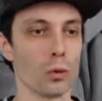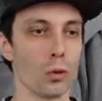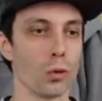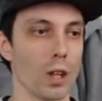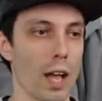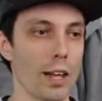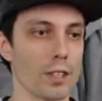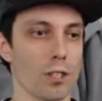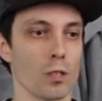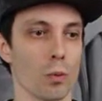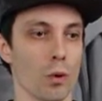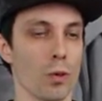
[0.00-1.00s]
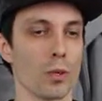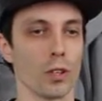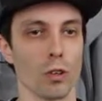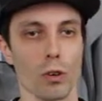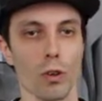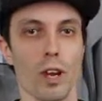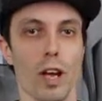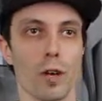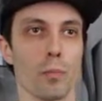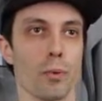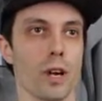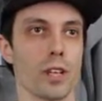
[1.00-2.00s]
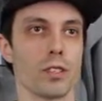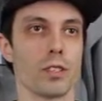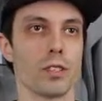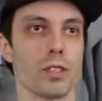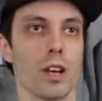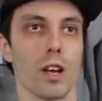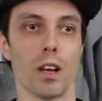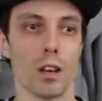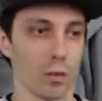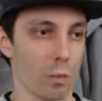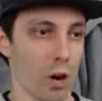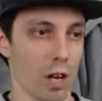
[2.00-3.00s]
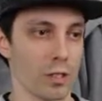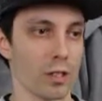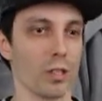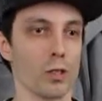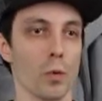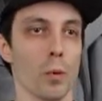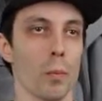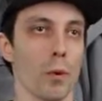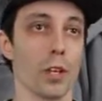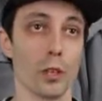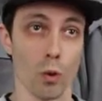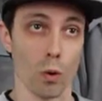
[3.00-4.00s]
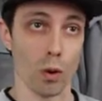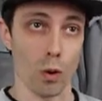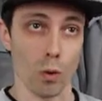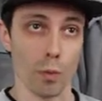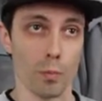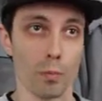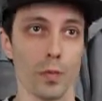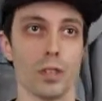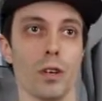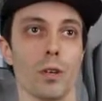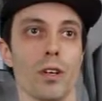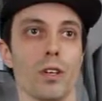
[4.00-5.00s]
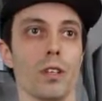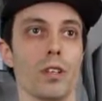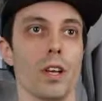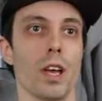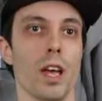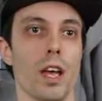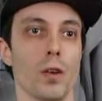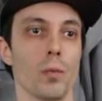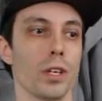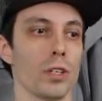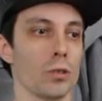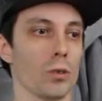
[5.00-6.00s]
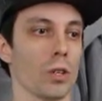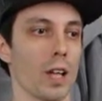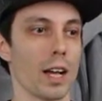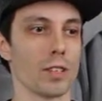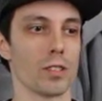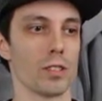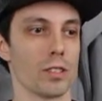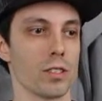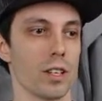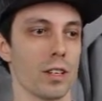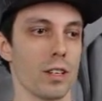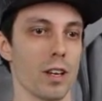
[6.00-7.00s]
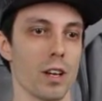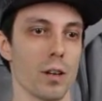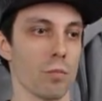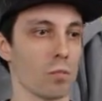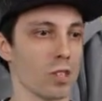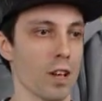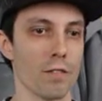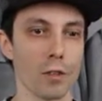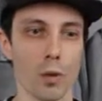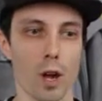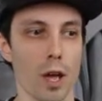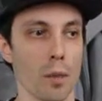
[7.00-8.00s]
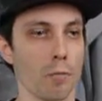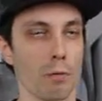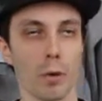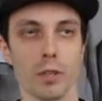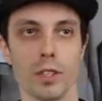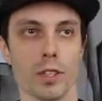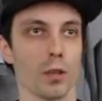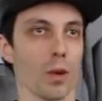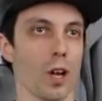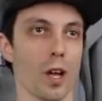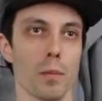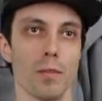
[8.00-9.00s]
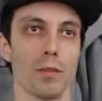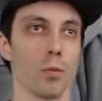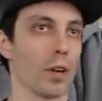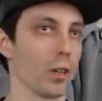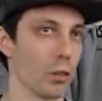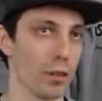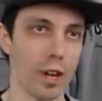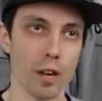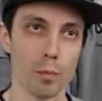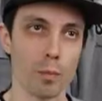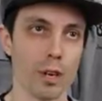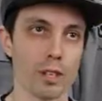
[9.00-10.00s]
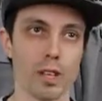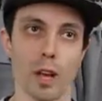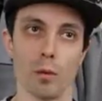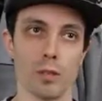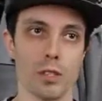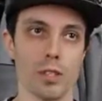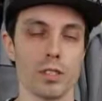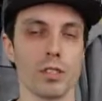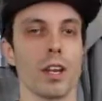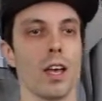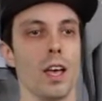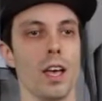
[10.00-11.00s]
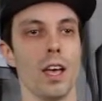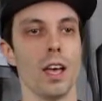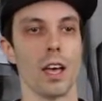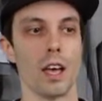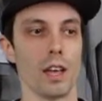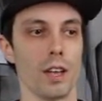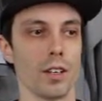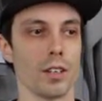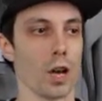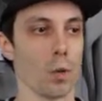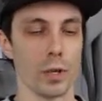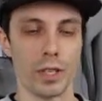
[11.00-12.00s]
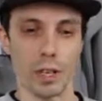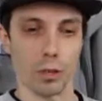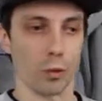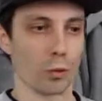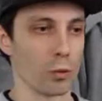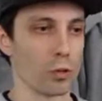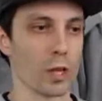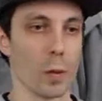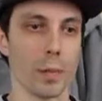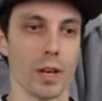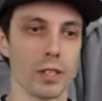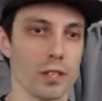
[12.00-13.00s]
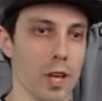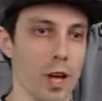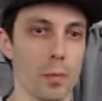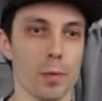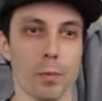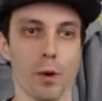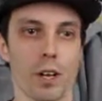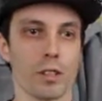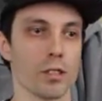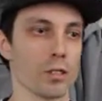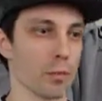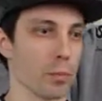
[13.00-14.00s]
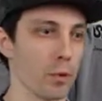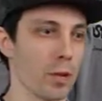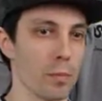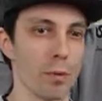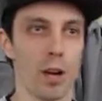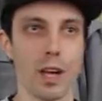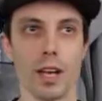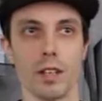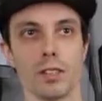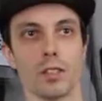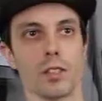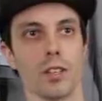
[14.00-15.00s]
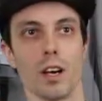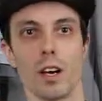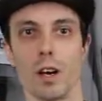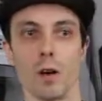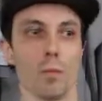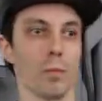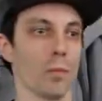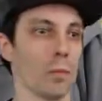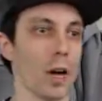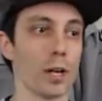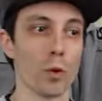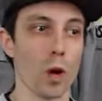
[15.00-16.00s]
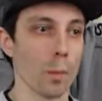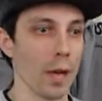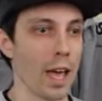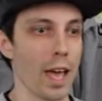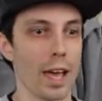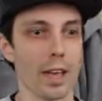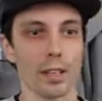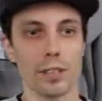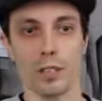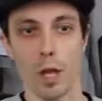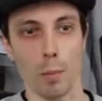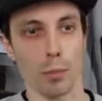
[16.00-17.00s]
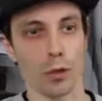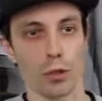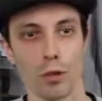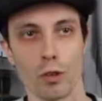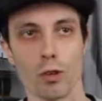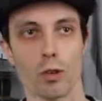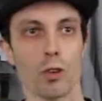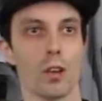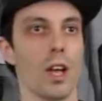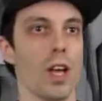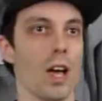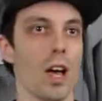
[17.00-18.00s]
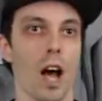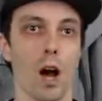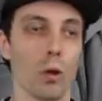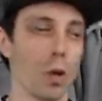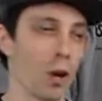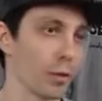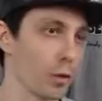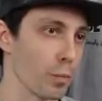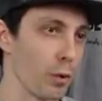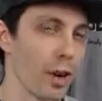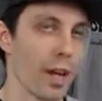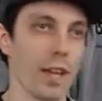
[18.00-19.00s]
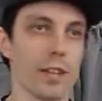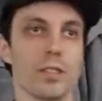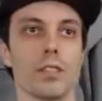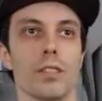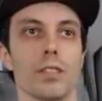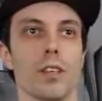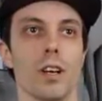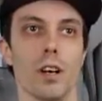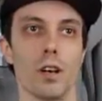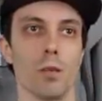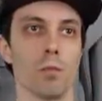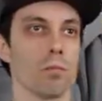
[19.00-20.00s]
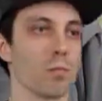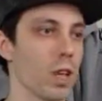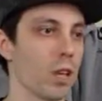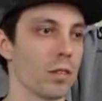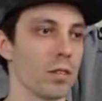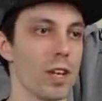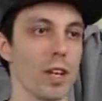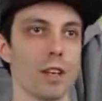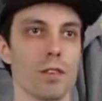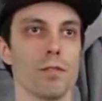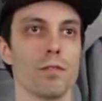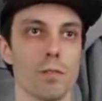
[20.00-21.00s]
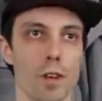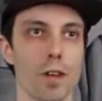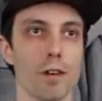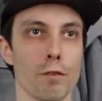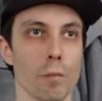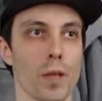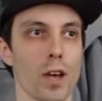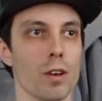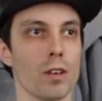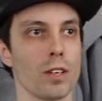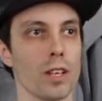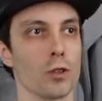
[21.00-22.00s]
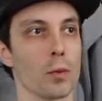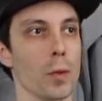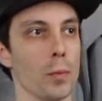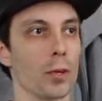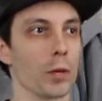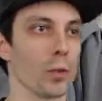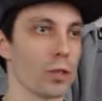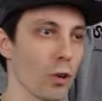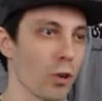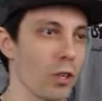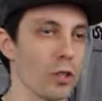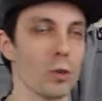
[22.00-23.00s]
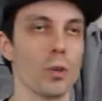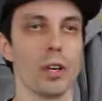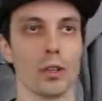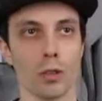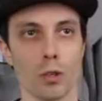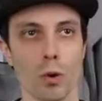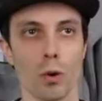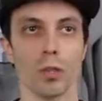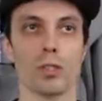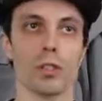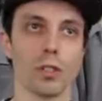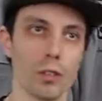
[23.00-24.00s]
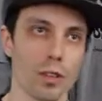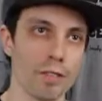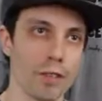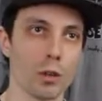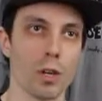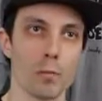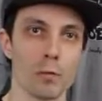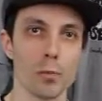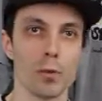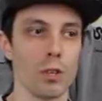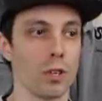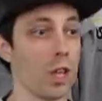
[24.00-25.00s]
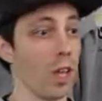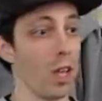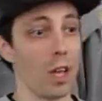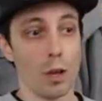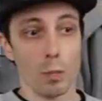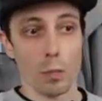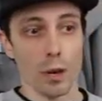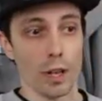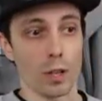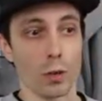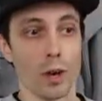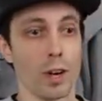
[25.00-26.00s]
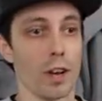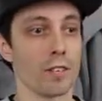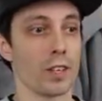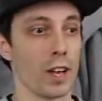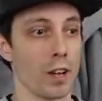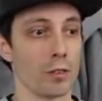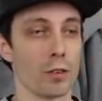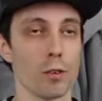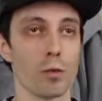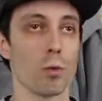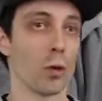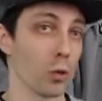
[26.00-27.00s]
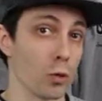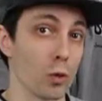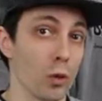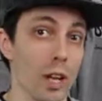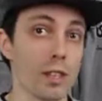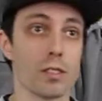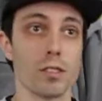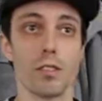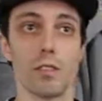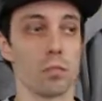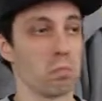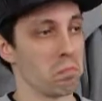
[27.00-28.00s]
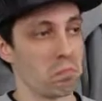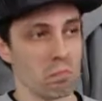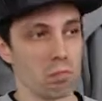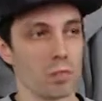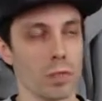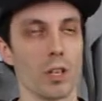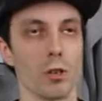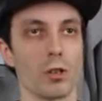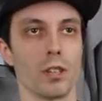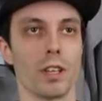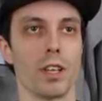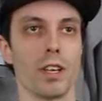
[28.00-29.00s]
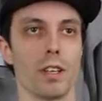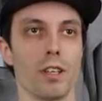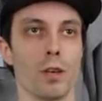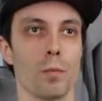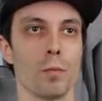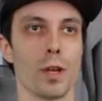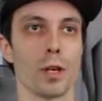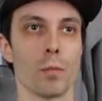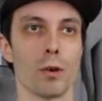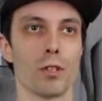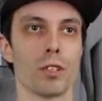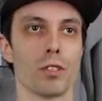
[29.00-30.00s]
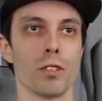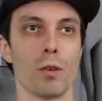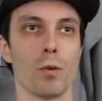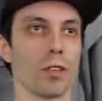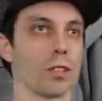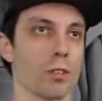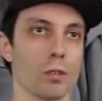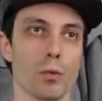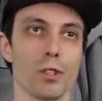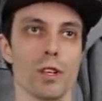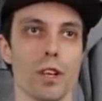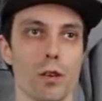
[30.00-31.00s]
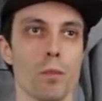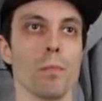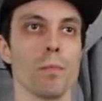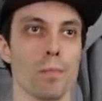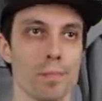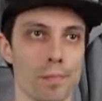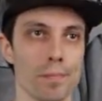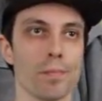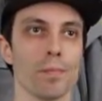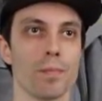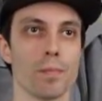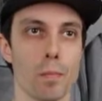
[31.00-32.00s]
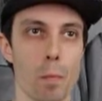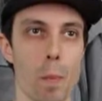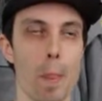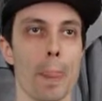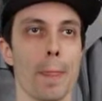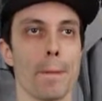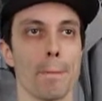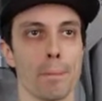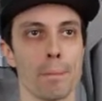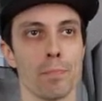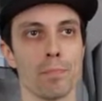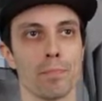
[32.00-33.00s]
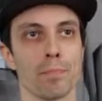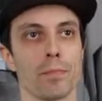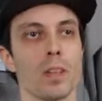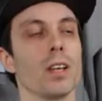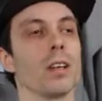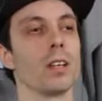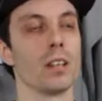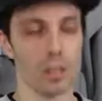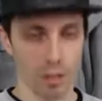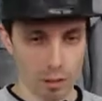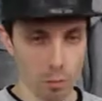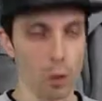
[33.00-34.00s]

we'll do classes where you can learn how to press uh, rosin. You would bring your own material, and we can do classes in uh, seven gram, fourteen gram, if you want to learn how to press ounces. And yeah, we take you through step by step the process of pre-press, um, micron bags, temperature, how long to press, um, yeah. And from there, either people can return and do another course until they feel comfortable, but quite often after one or two classes even, yeah, usually they, they make a purchase and they want to start squishing at home. Yeah, and so people can buy the presses themselves here?